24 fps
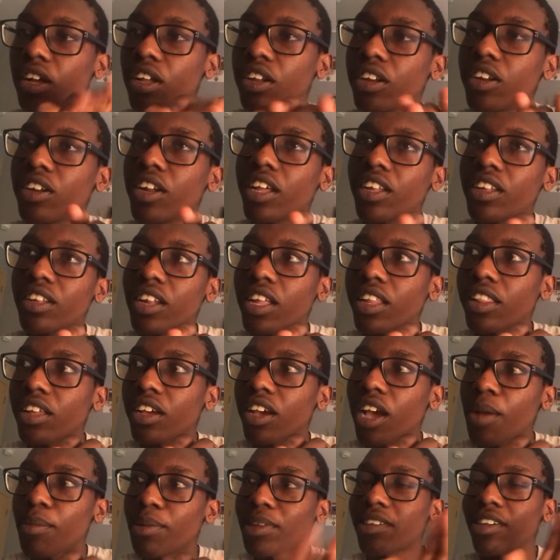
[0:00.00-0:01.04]
not the
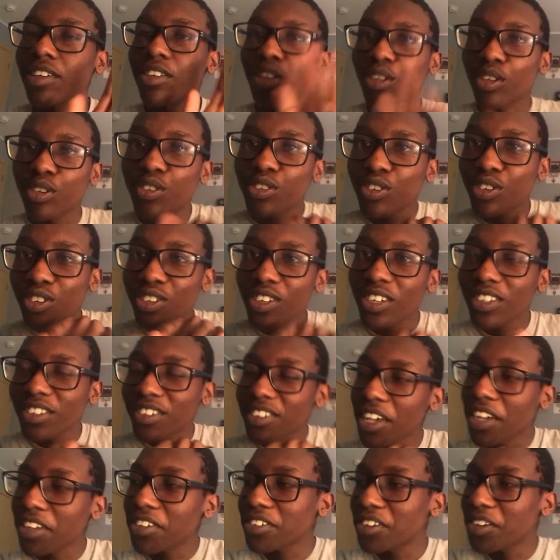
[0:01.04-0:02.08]
comment section, the searching
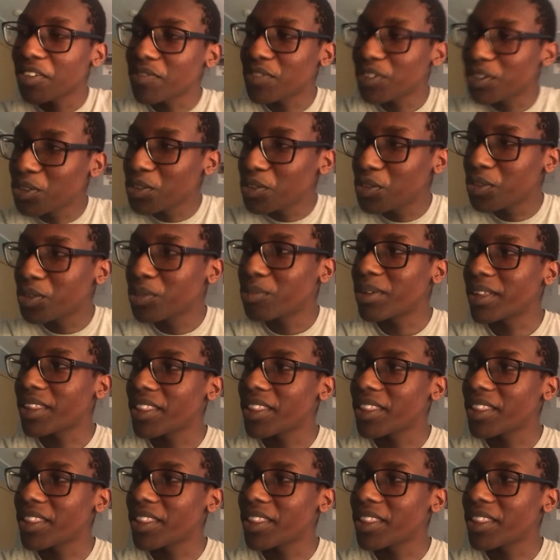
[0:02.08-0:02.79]
section of YouTube,